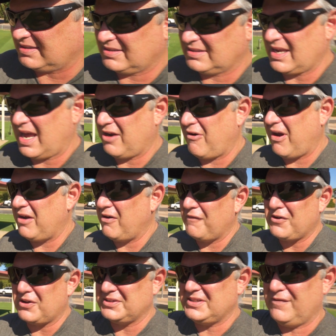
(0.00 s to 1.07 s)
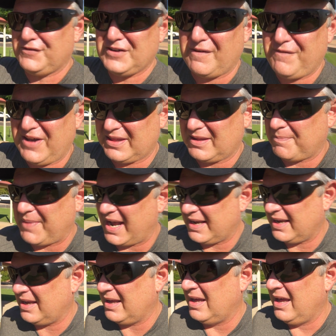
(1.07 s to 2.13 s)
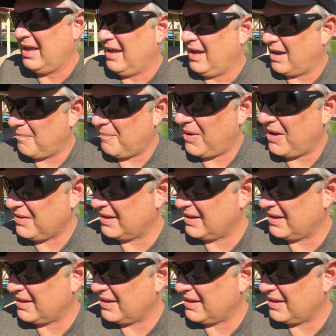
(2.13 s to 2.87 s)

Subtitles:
is Santarana. I've got Tiff Tuff out the back. I'm both